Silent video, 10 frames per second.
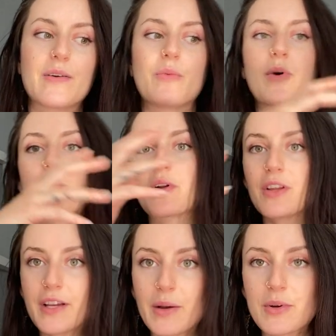when we're
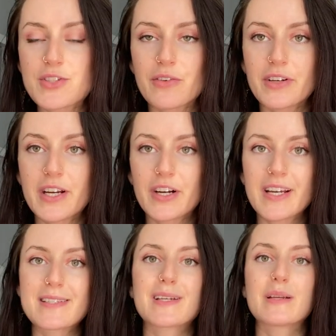looking what's over here,
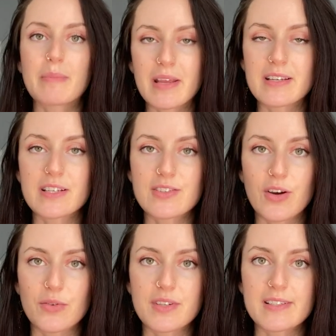it's gonna be a
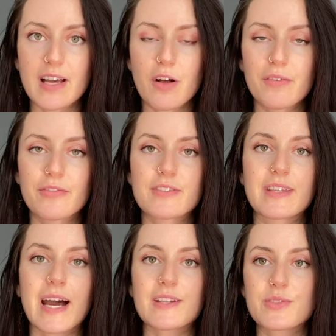disowned self.
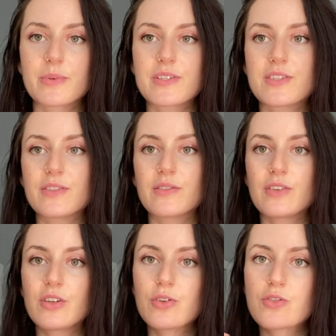That's what's
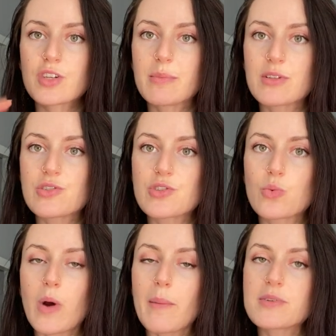usually been
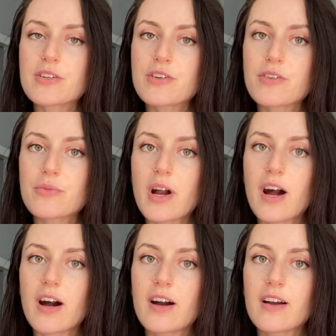swept under the
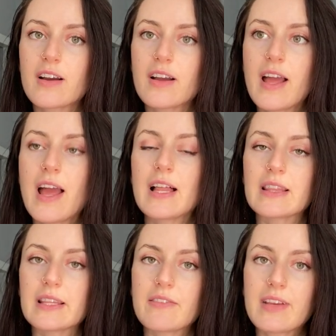rug,
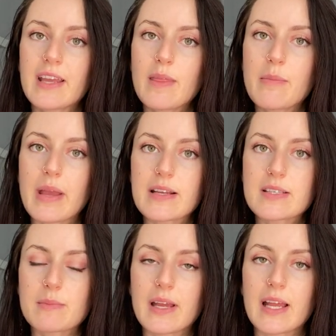living in the
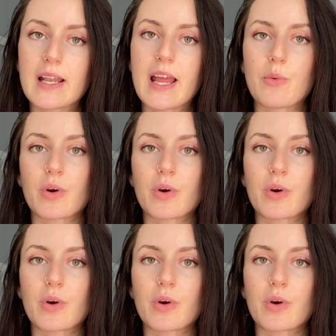basement, and